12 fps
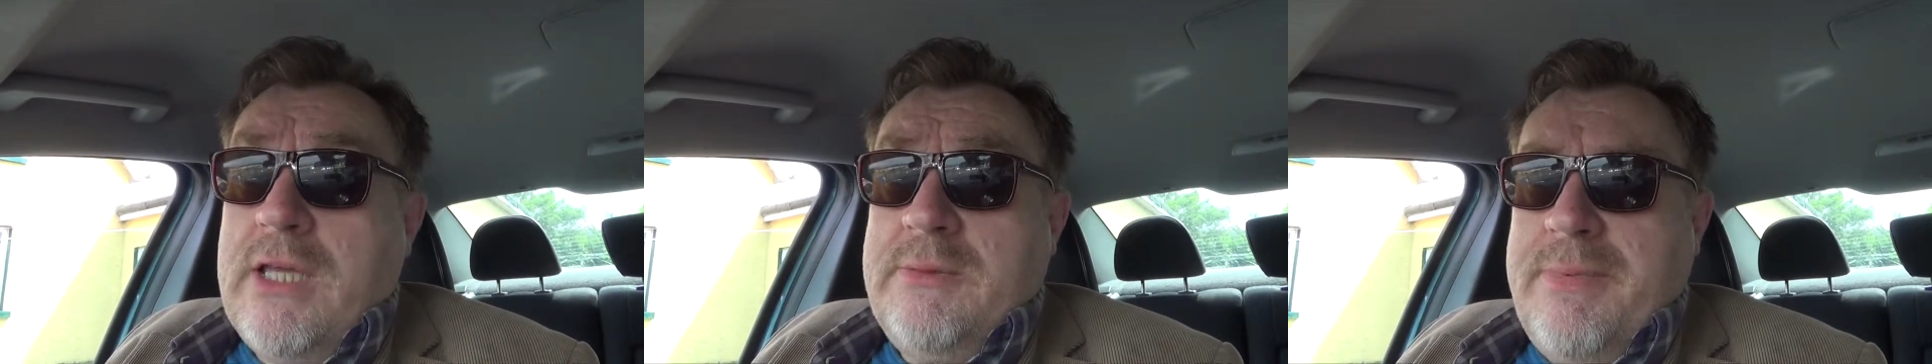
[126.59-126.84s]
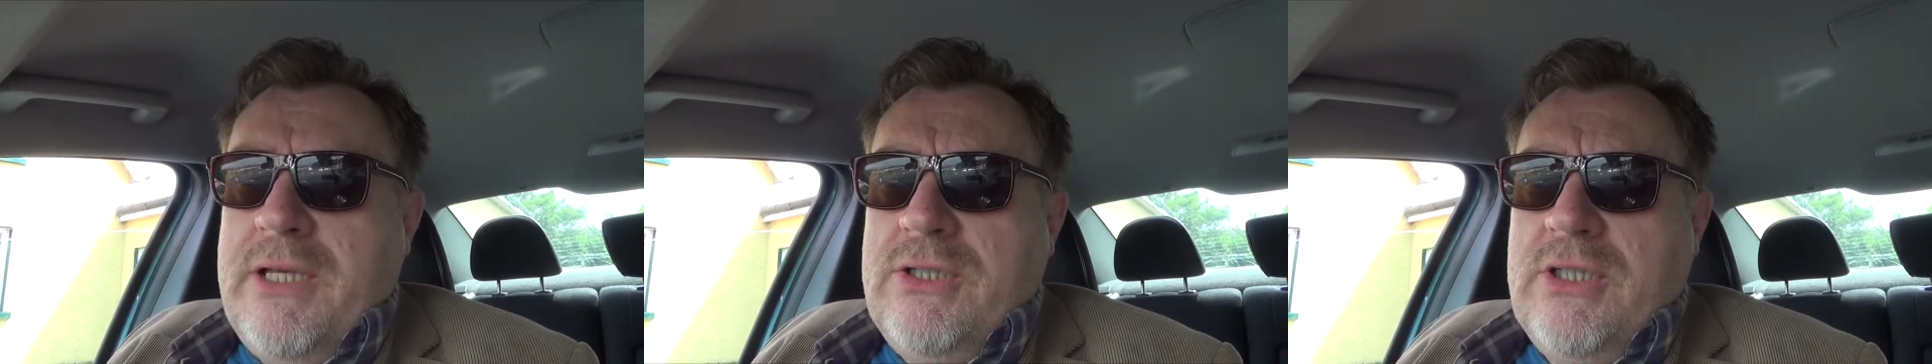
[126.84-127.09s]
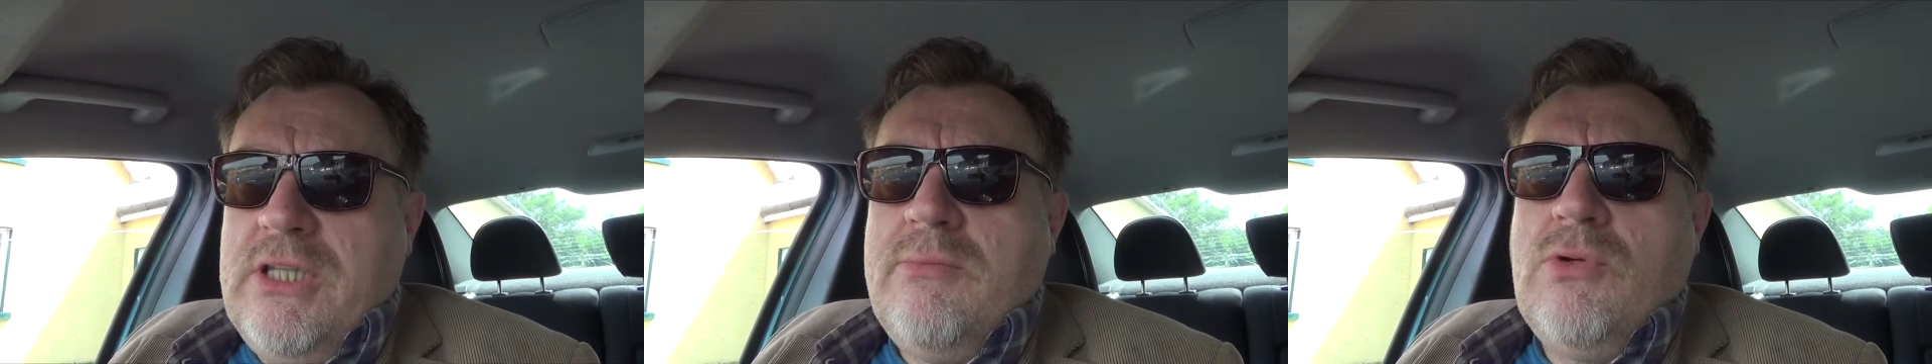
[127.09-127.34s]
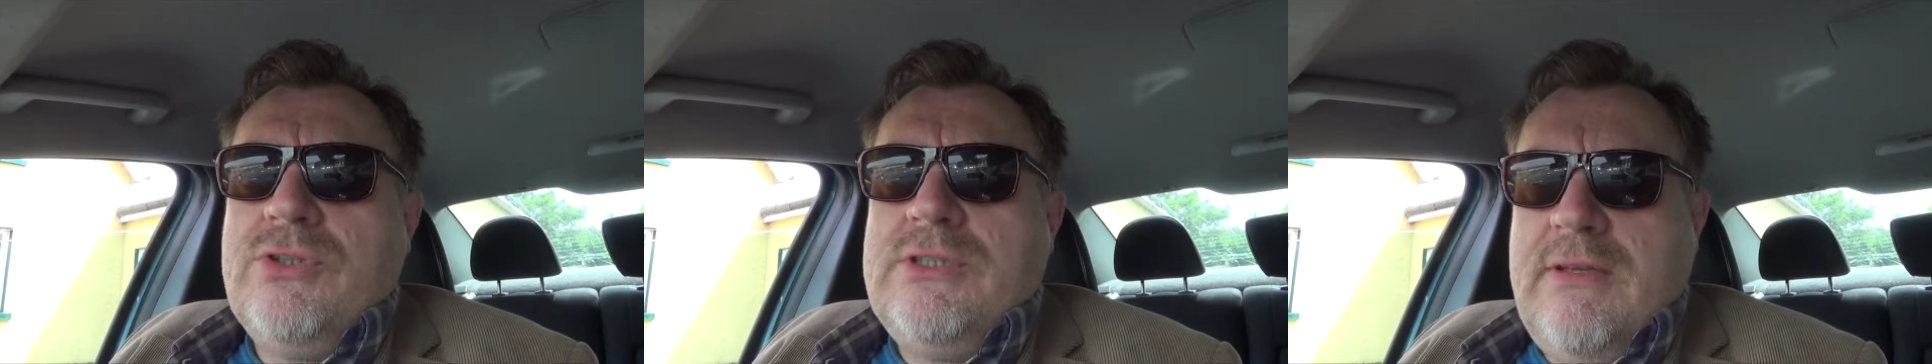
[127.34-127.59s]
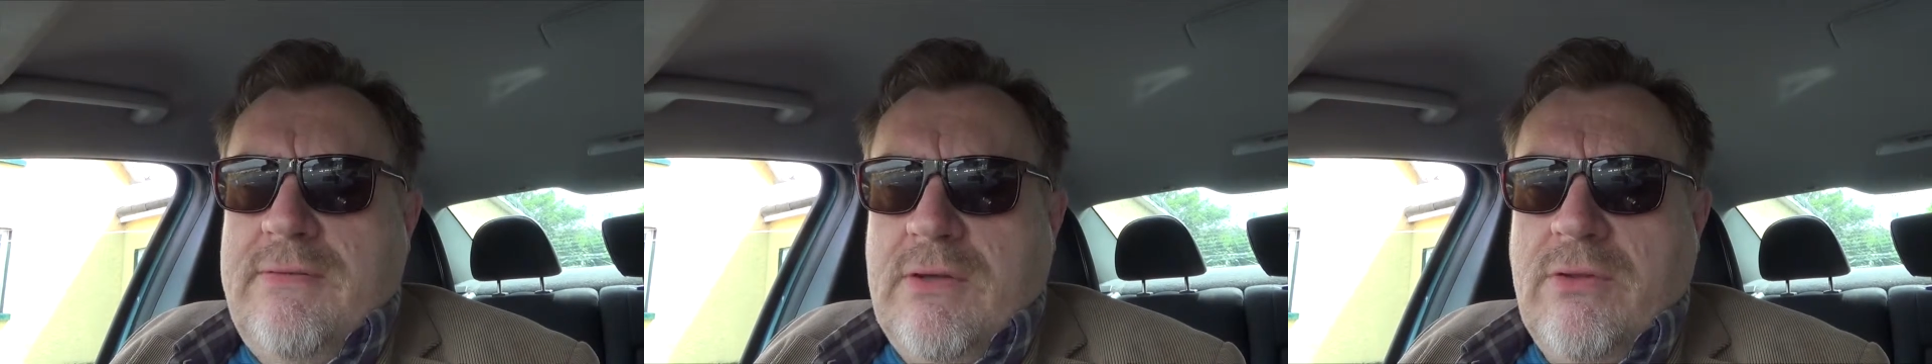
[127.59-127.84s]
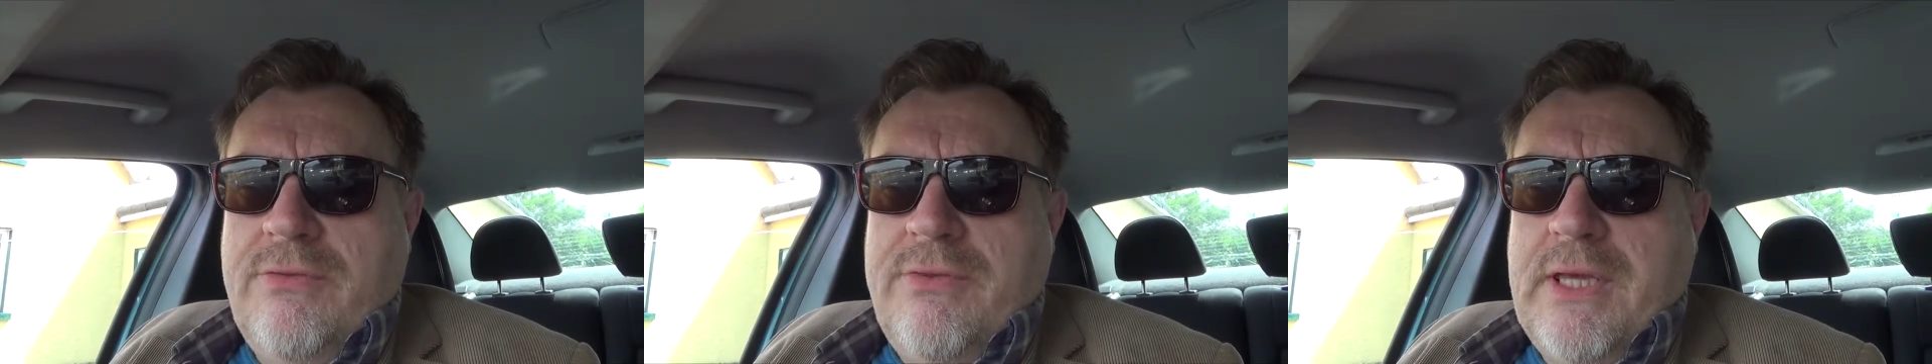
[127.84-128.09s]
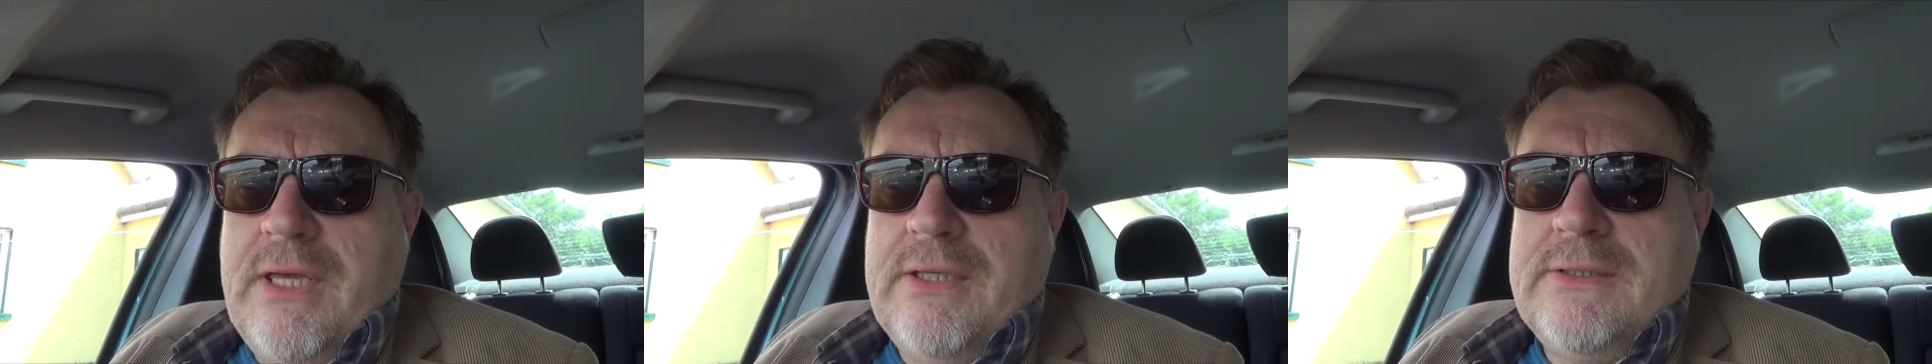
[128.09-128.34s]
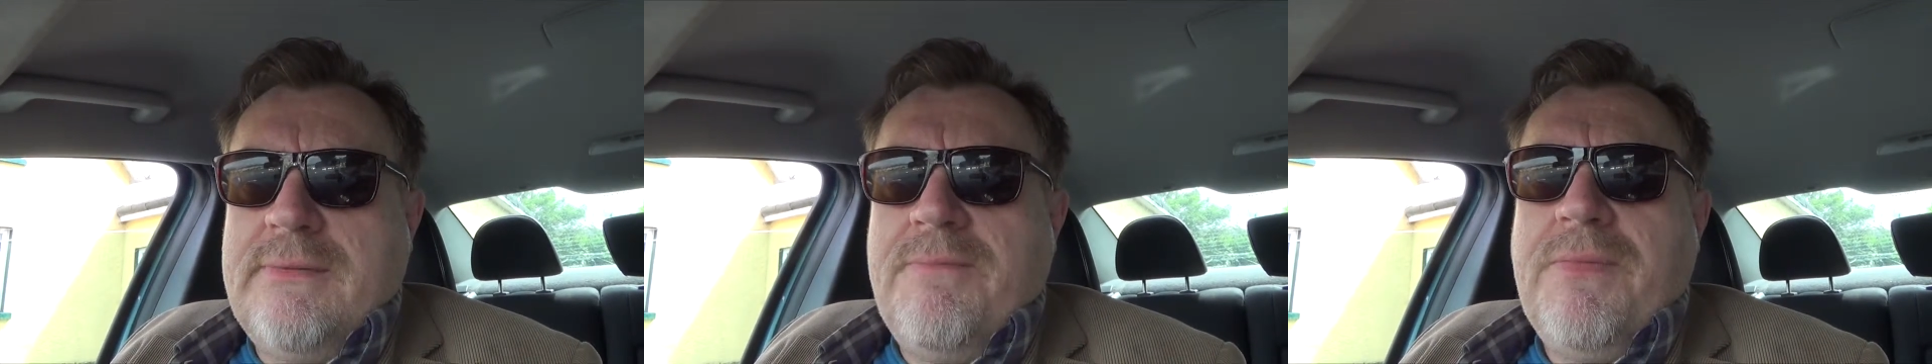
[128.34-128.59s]
especially the most difficult
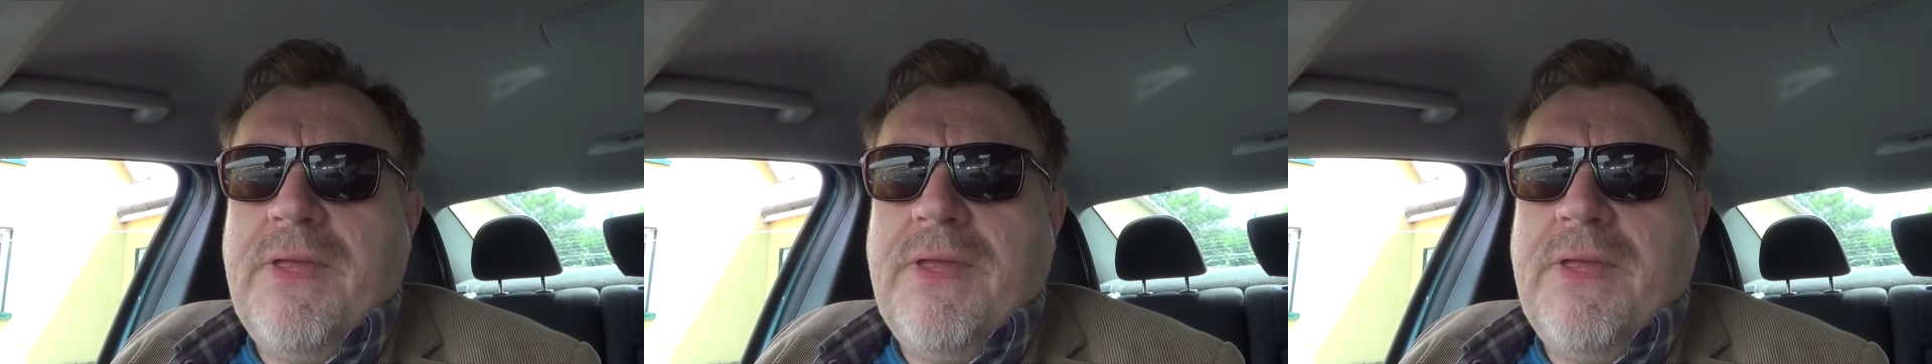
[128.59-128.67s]
things.